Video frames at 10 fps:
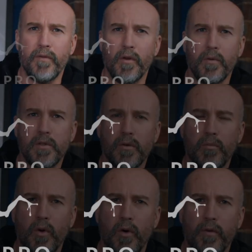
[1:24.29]
reviewing some
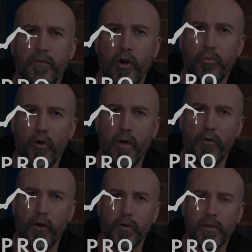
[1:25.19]
more Frog.Pro
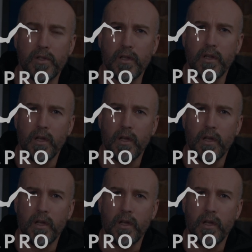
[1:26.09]
products.